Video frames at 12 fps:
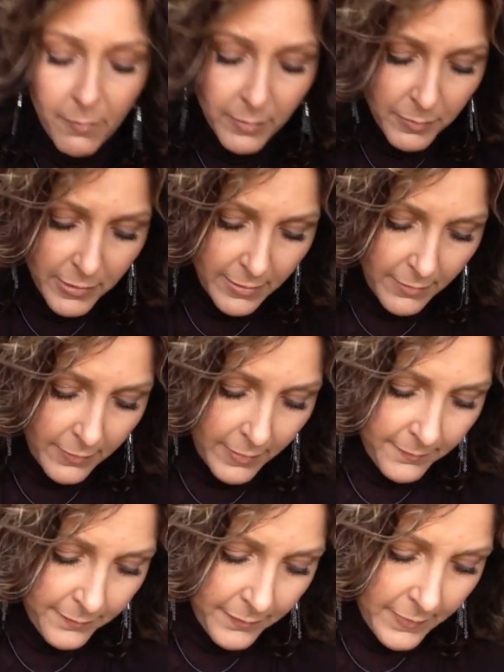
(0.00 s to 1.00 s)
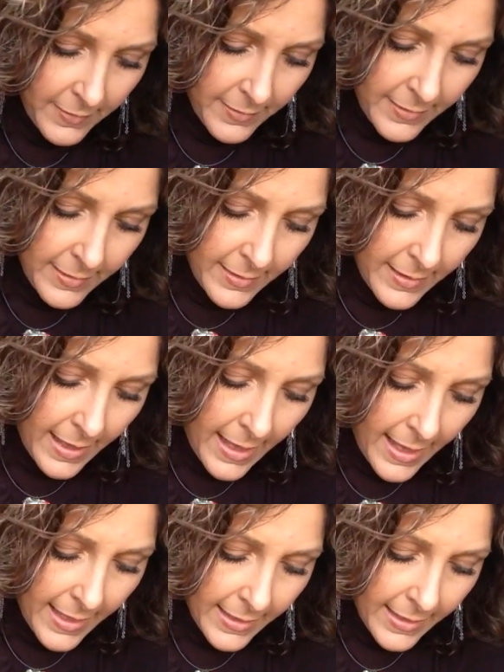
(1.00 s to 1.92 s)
I'm going to put it on there.